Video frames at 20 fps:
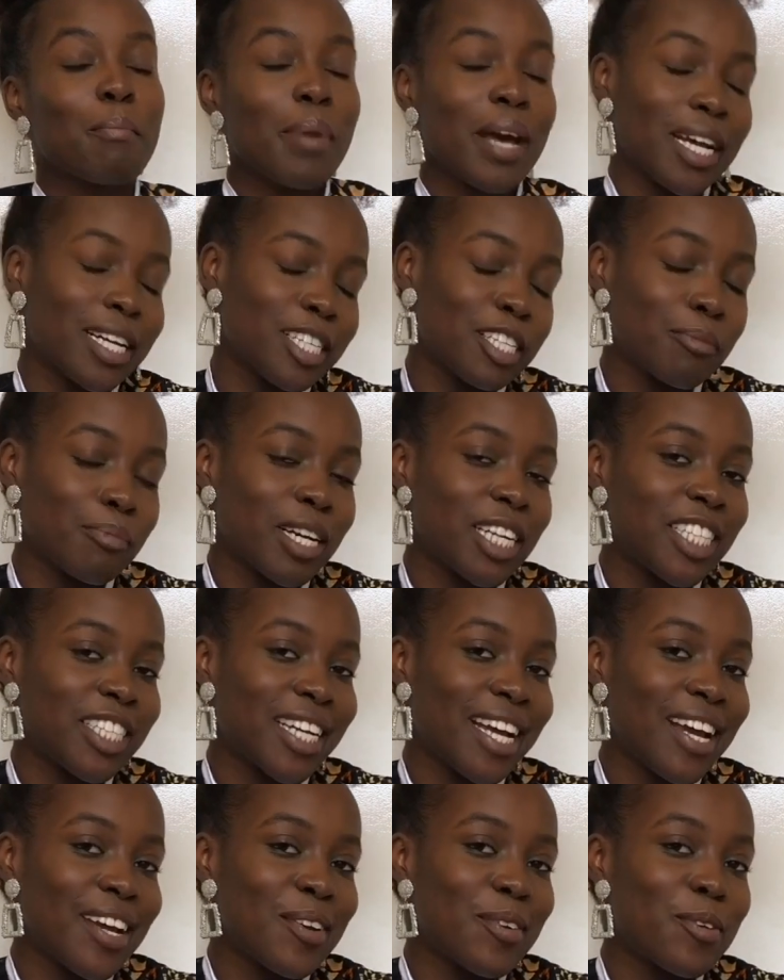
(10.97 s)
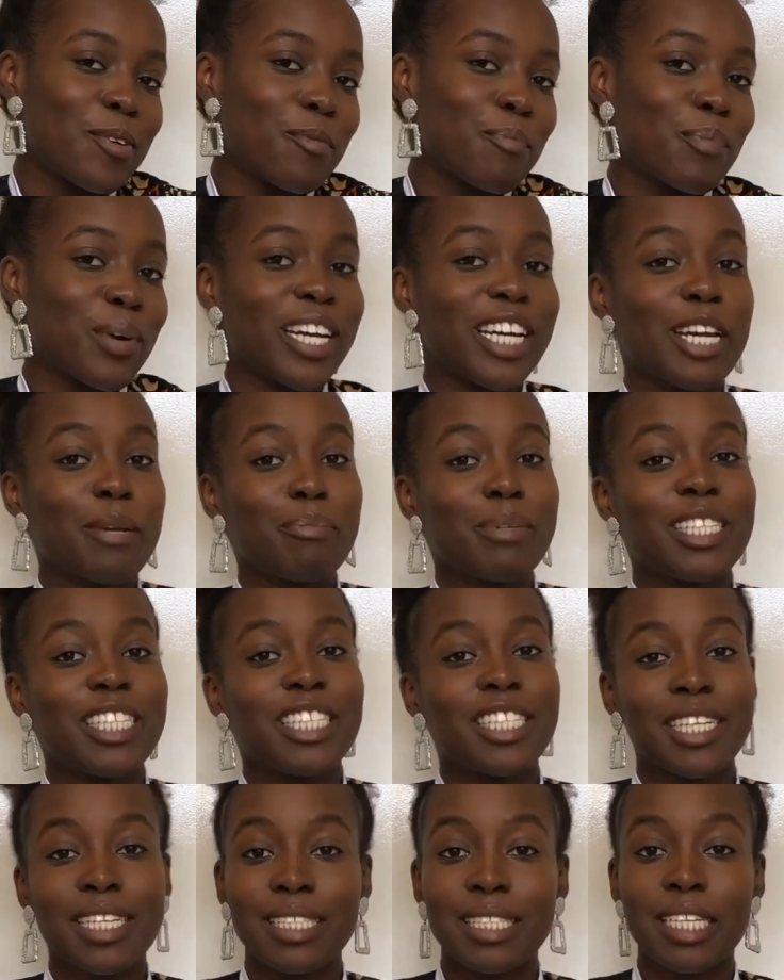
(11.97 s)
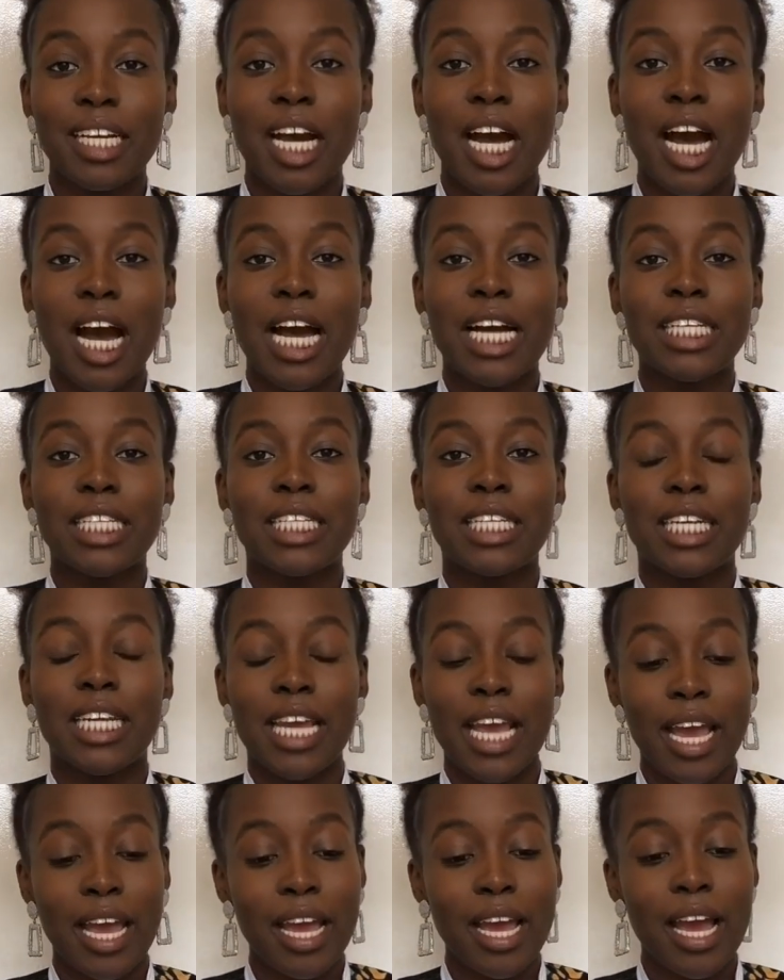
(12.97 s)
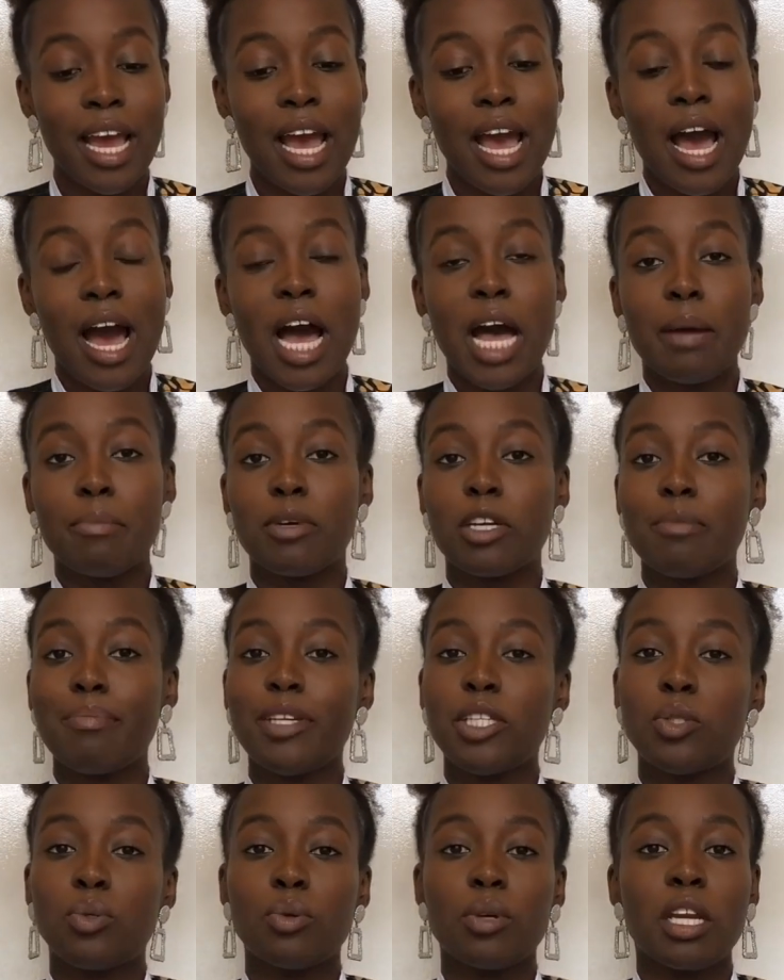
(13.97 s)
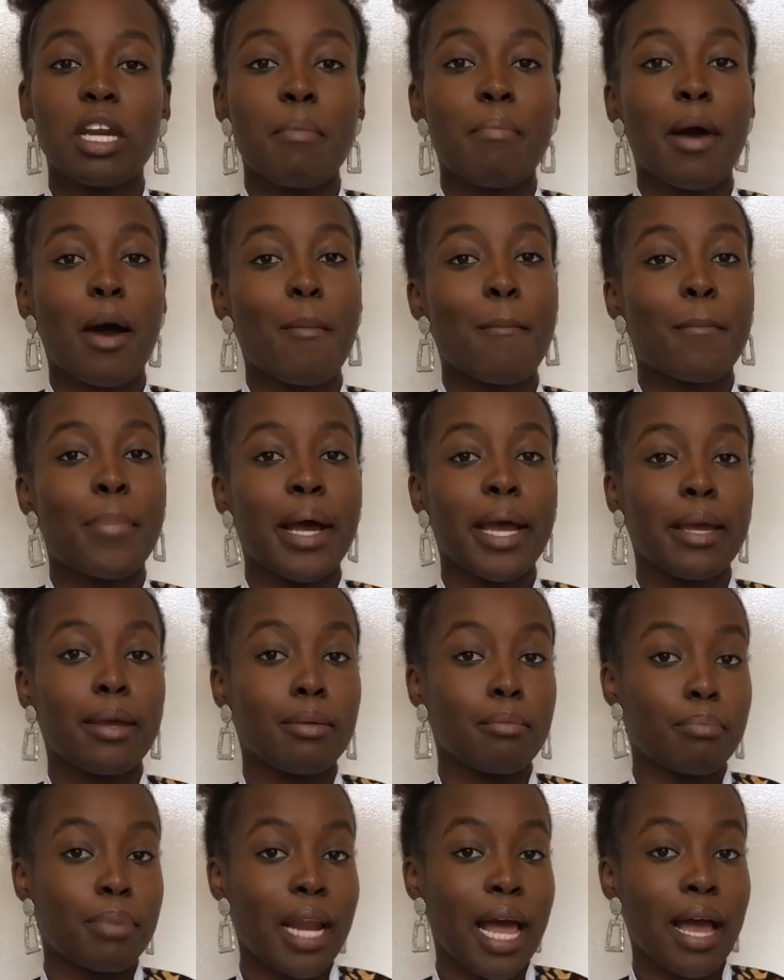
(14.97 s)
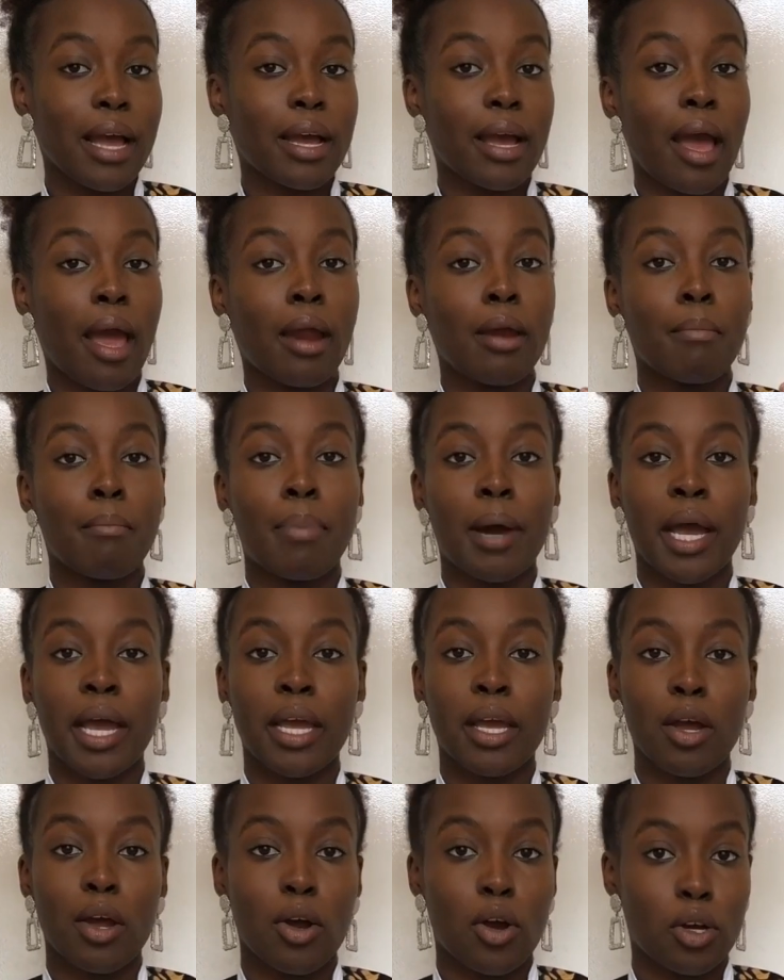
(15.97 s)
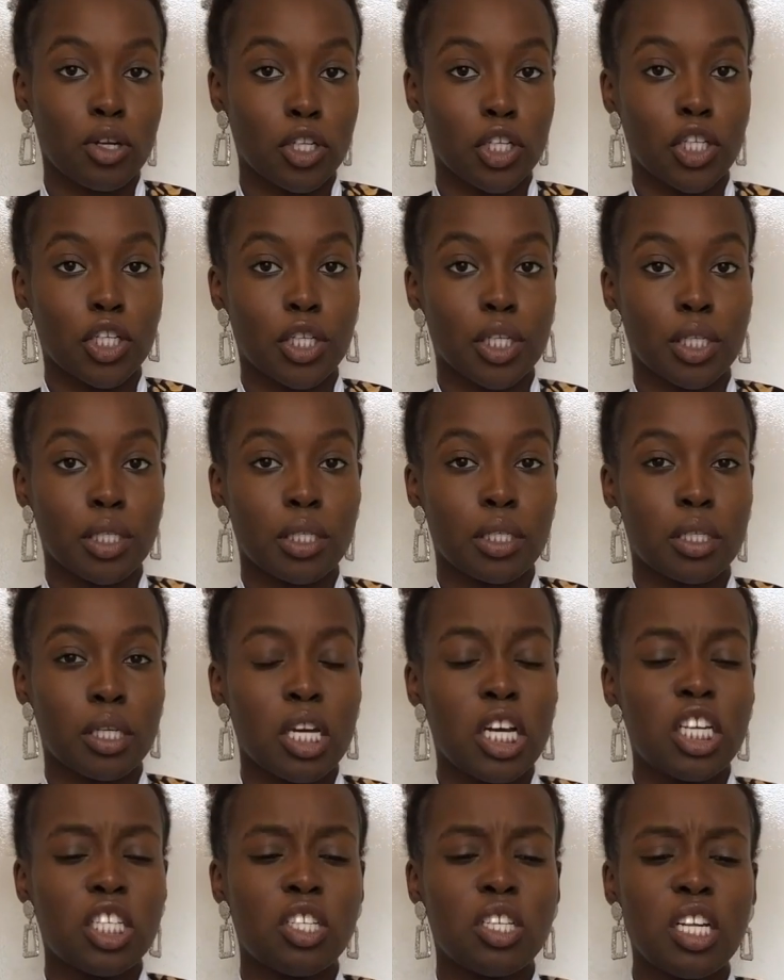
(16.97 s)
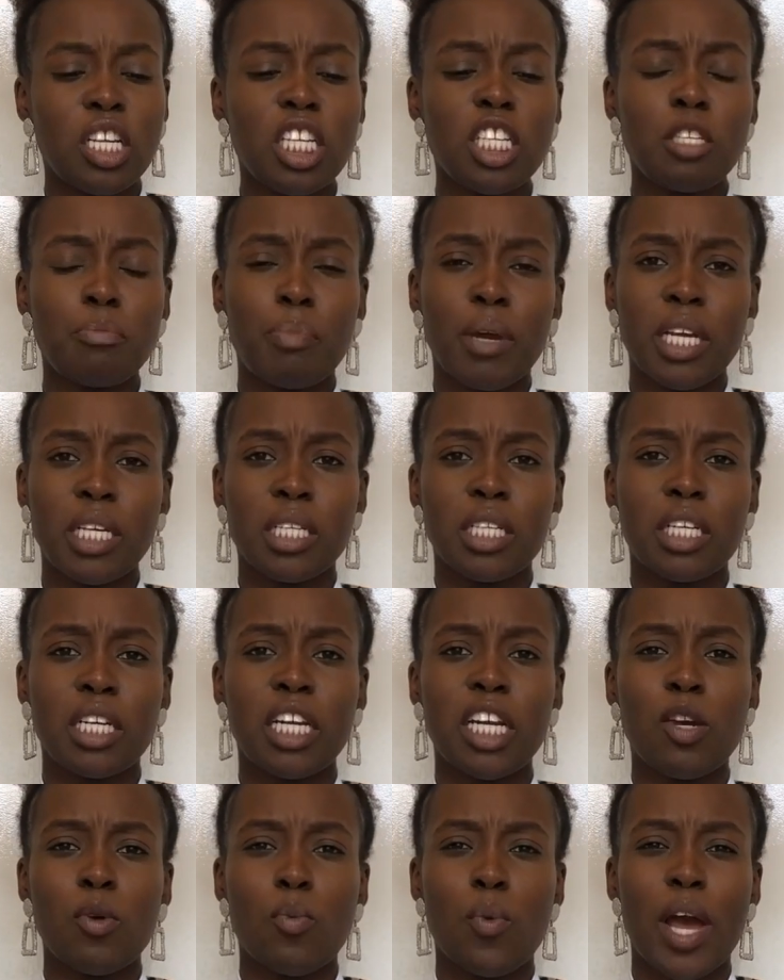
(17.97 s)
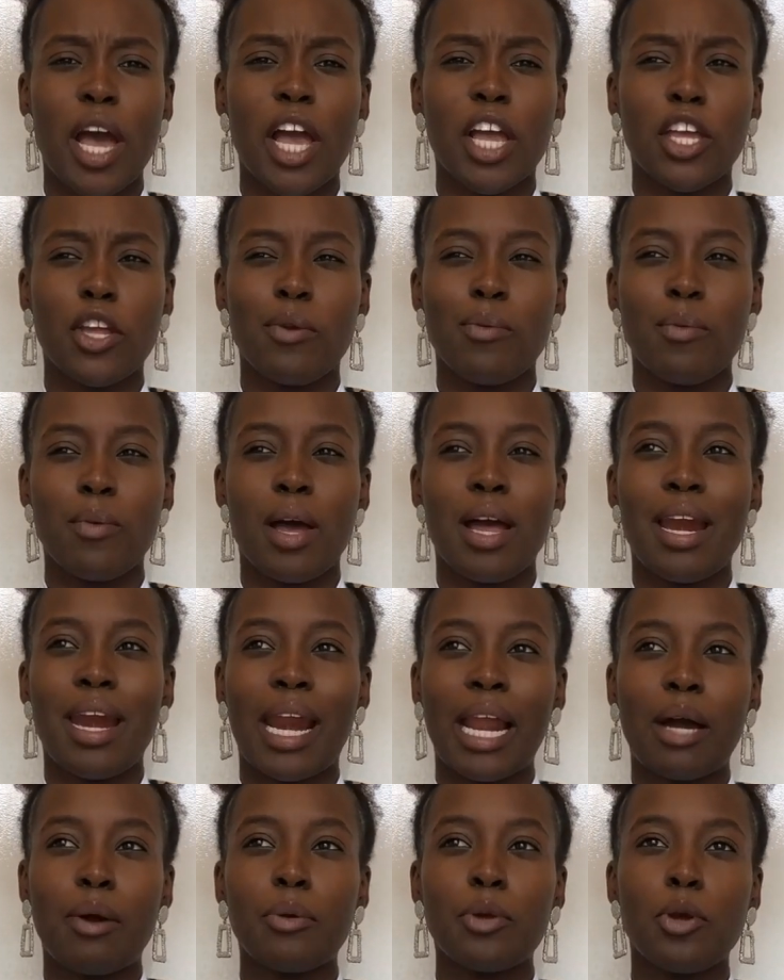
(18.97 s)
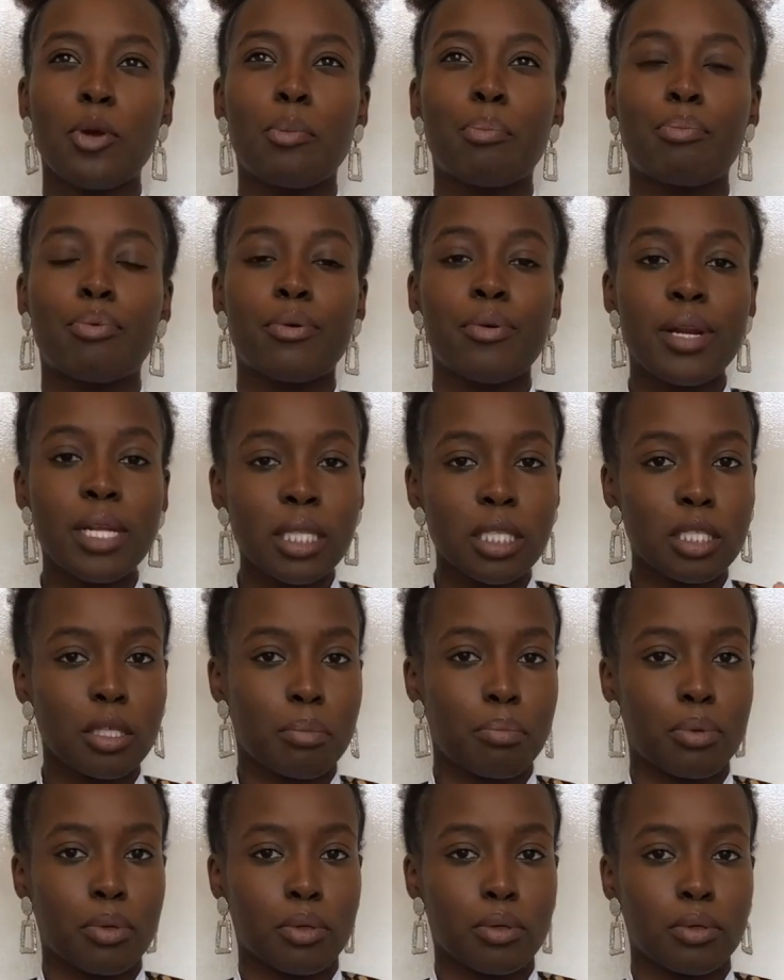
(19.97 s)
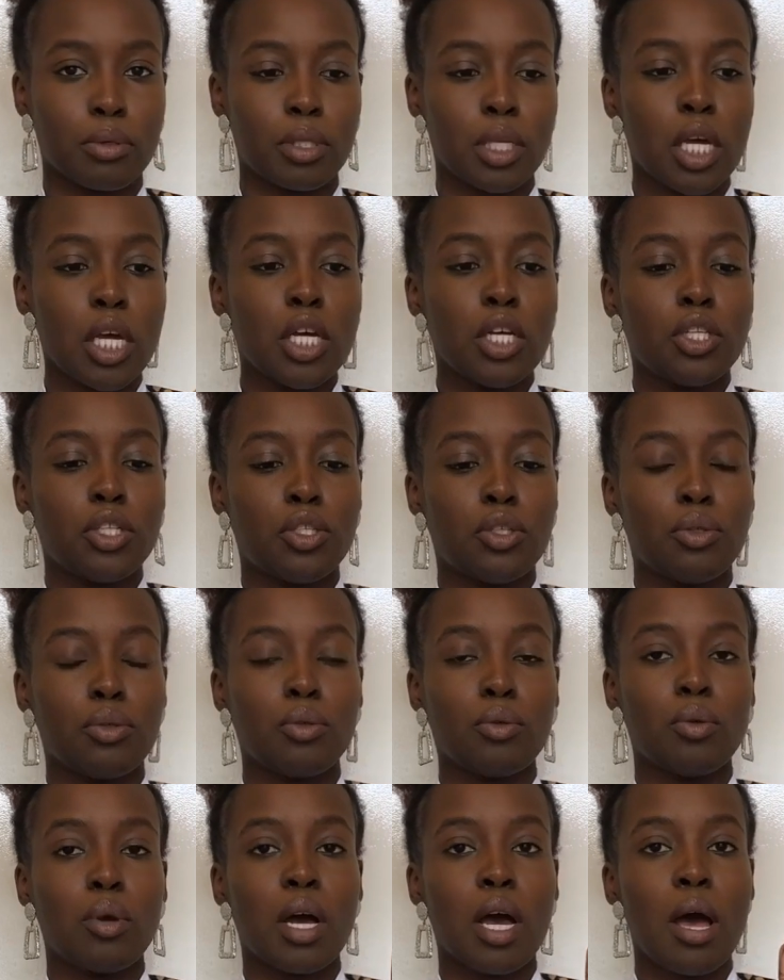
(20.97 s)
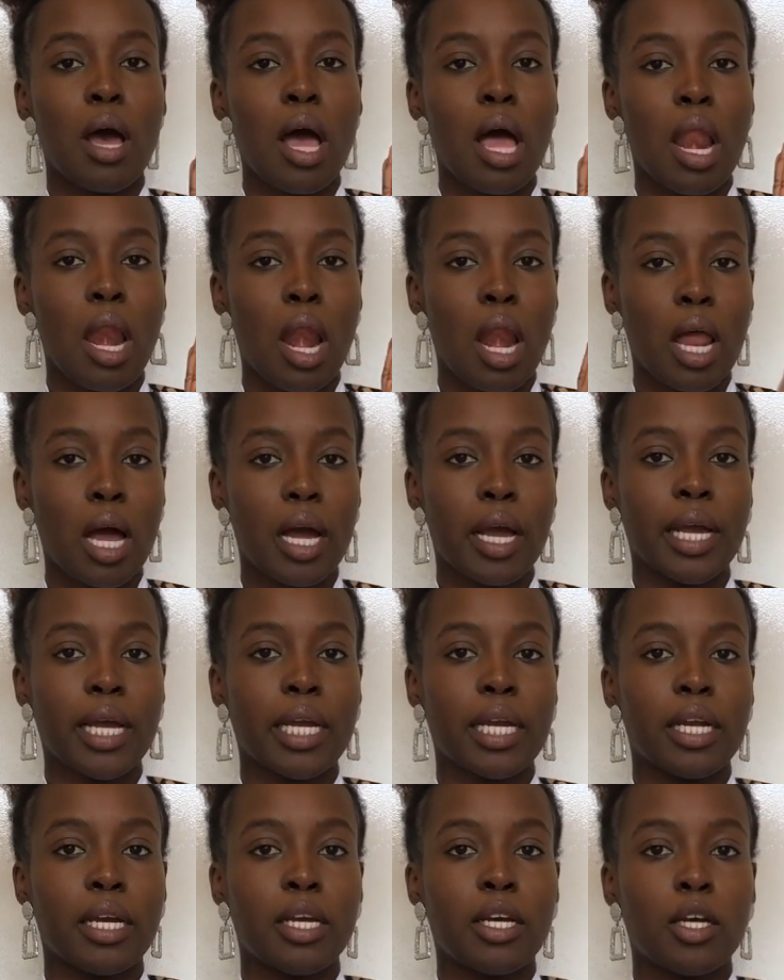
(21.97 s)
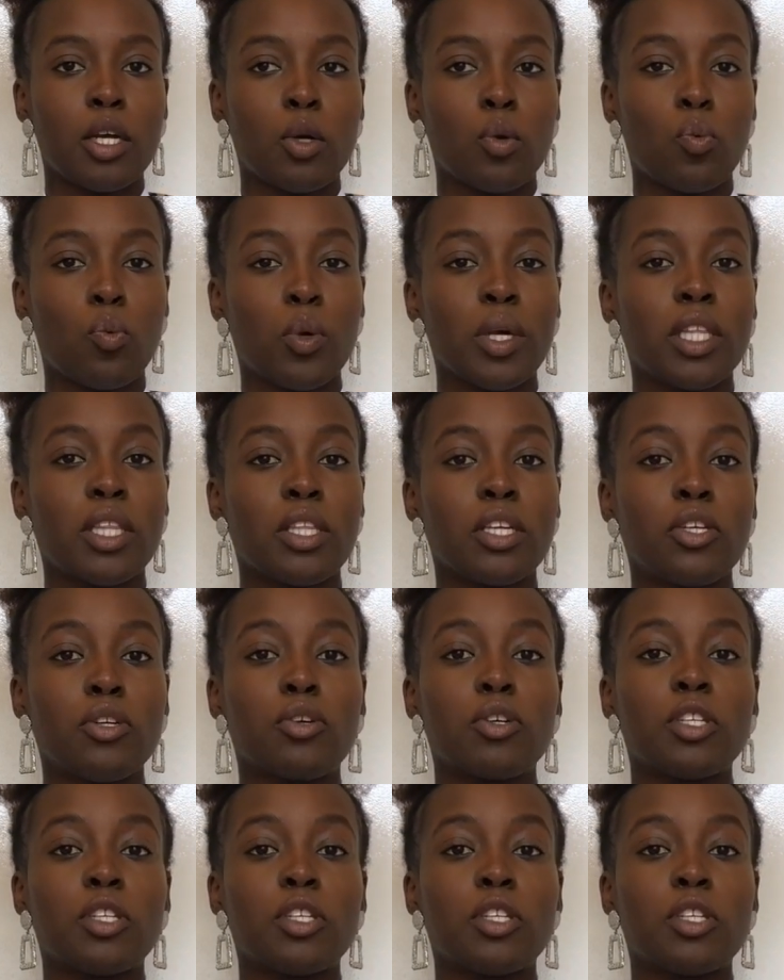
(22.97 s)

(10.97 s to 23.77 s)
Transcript: back to my channel. My name is Jessica, and today I'm going to be talking about buying black and buying conscious. So this is basically where you allow your principles to align with your